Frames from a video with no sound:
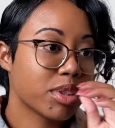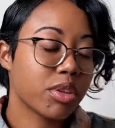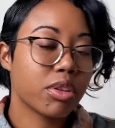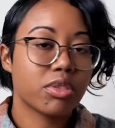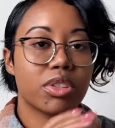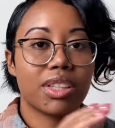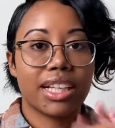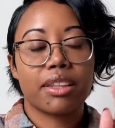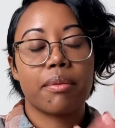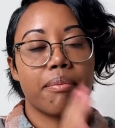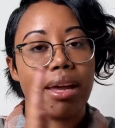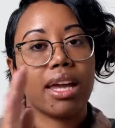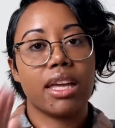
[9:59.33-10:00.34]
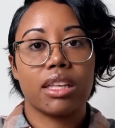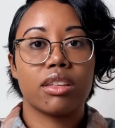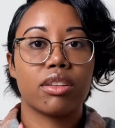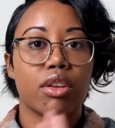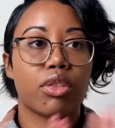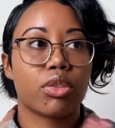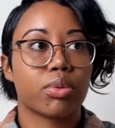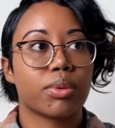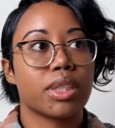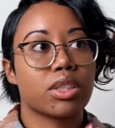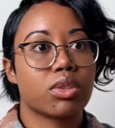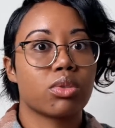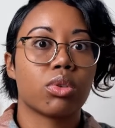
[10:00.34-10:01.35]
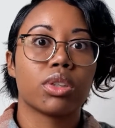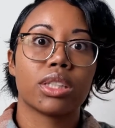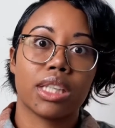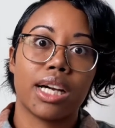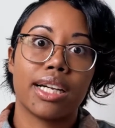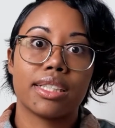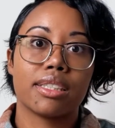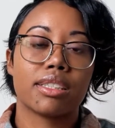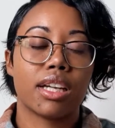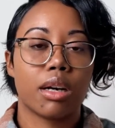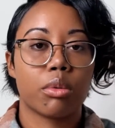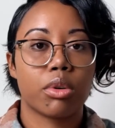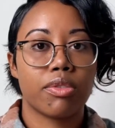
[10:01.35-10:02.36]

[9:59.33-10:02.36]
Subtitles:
So those are like the main 3 storylines that we're